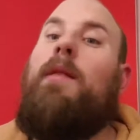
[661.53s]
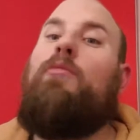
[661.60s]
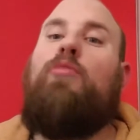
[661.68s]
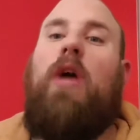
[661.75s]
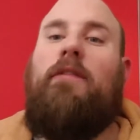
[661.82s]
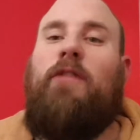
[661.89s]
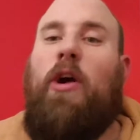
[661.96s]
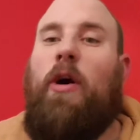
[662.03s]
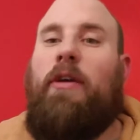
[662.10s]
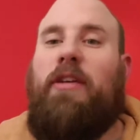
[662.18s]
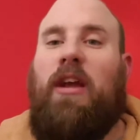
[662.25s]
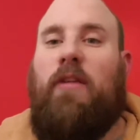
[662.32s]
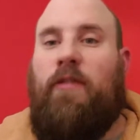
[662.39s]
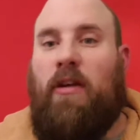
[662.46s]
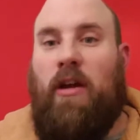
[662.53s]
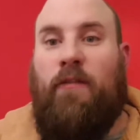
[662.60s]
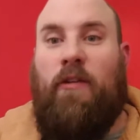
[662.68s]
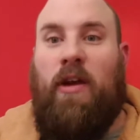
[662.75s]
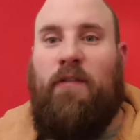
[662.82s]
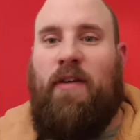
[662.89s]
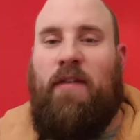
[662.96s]
I've no idea if
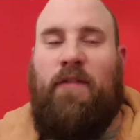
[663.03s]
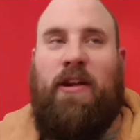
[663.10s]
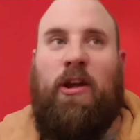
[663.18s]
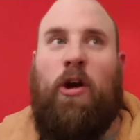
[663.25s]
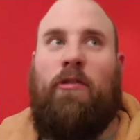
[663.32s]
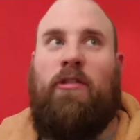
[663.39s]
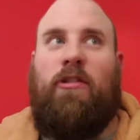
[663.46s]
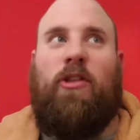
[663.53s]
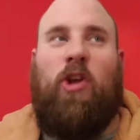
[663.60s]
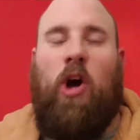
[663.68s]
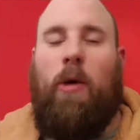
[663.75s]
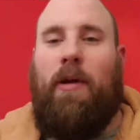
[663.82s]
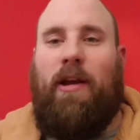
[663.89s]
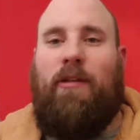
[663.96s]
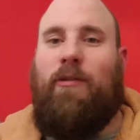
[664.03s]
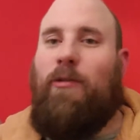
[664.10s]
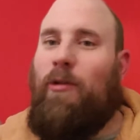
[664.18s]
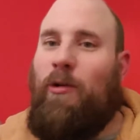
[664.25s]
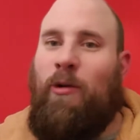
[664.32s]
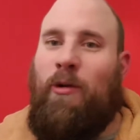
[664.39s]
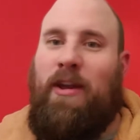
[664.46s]
it goes into the comics
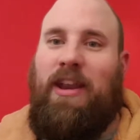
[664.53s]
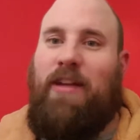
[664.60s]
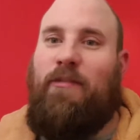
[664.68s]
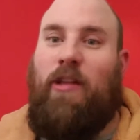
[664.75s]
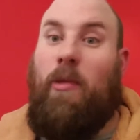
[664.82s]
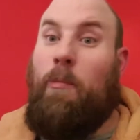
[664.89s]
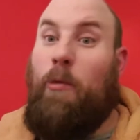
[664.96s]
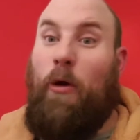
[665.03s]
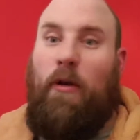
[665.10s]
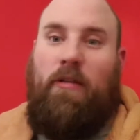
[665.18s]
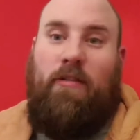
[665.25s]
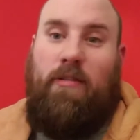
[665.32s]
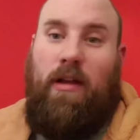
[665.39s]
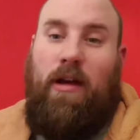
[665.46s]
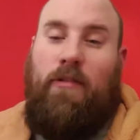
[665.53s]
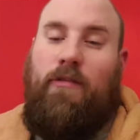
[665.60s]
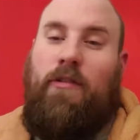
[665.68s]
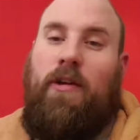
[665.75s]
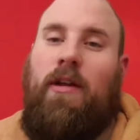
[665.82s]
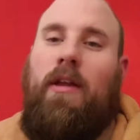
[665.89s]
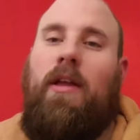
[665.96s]
or any of like the books and stuff.
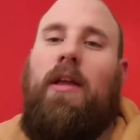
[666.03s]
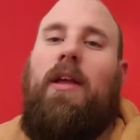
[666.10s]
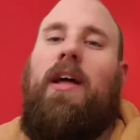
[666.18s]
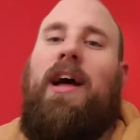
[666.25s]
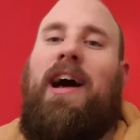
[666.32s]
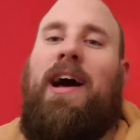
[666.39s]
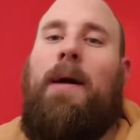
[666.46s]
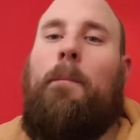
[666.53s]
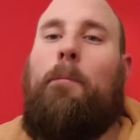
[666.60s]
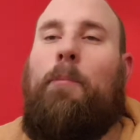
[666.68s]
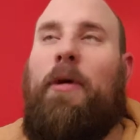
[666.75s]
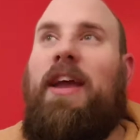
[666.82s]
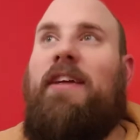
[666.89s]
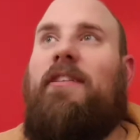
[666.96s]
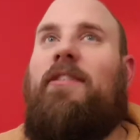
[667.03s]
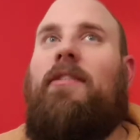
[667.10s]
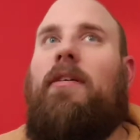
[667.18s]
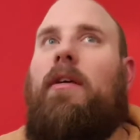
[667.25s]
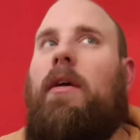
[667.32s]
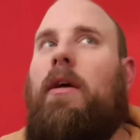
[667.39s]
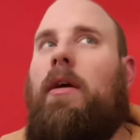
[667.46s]
But his
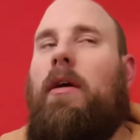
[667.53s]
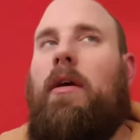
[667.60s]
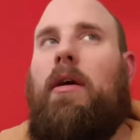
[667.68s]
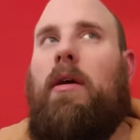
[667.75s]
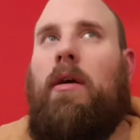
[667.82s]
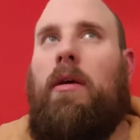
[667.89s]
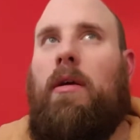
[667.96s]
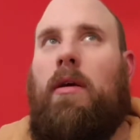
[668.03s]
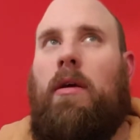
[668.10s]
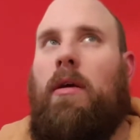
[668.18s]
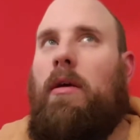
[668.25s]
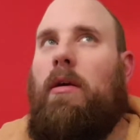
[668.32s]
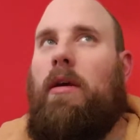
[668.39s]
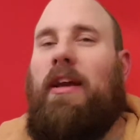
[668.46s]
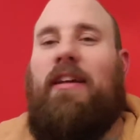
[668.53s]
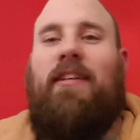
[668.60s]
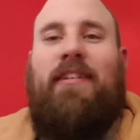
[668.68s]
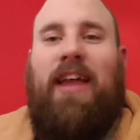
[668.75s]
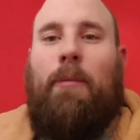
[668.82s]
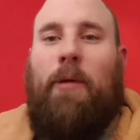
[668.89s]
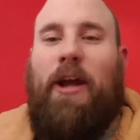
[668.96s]

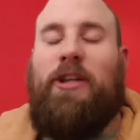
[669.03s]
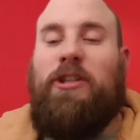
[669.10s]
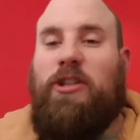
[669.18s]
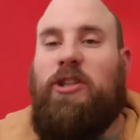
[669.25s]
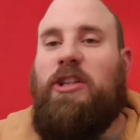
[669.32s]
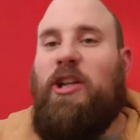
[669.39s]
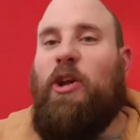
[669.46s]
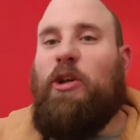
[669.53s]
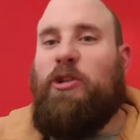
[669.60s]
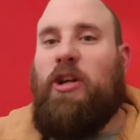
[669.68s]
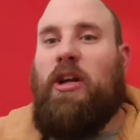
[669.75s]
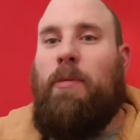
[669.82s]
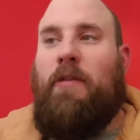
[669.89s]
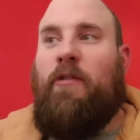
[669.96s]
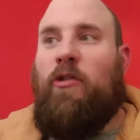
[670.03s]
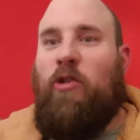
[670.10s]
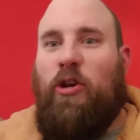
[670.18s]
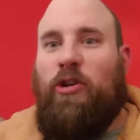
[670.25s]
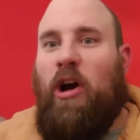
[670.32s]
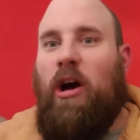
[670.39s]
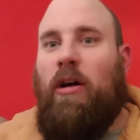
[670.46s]
animation he looks like a bit of a
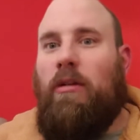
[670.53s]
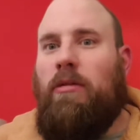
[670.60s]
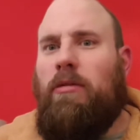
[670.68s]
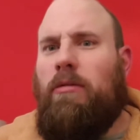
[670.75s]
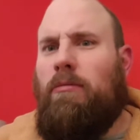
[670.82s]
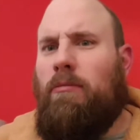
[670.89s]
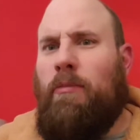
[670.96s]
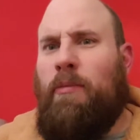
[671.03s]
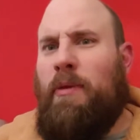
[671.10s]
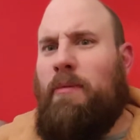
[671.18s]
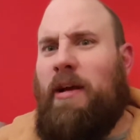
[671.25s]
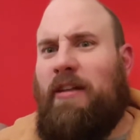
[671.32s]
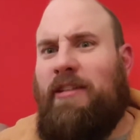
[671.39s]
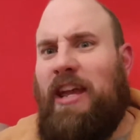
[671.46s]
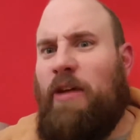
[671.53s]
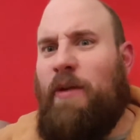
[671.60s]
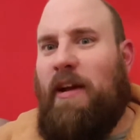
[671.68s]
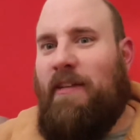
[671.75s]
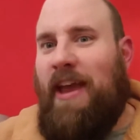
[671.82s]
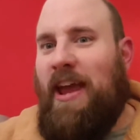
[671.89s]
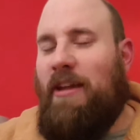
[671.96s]
crocodile, a bit like a
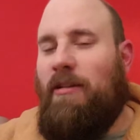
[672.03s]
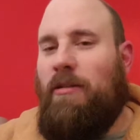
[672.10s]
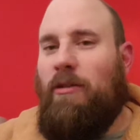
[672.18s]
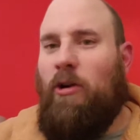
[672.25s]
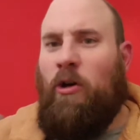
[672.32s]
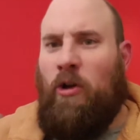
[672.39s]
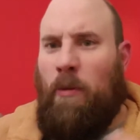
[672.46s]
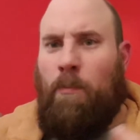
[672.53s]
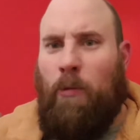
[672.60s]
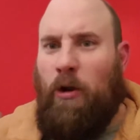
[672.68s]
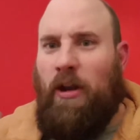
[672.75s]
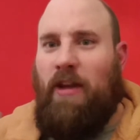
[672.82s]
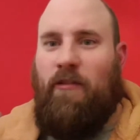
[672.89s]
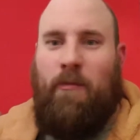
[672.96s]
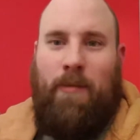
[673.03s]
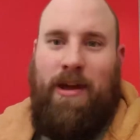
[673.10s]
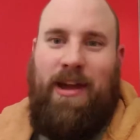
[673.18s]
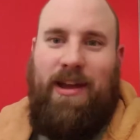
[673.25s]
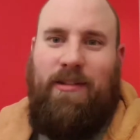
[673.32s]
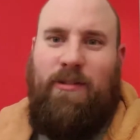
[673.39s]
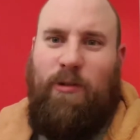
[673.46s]
T-Rex head on a body of a
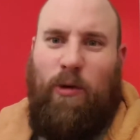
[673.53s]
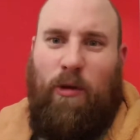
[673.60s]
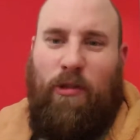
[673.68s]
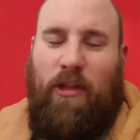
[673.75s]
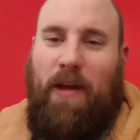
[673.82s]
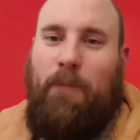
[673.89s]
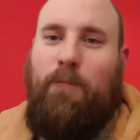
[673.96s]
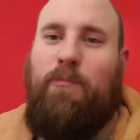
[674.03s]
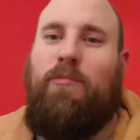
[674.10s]
man sort of thing.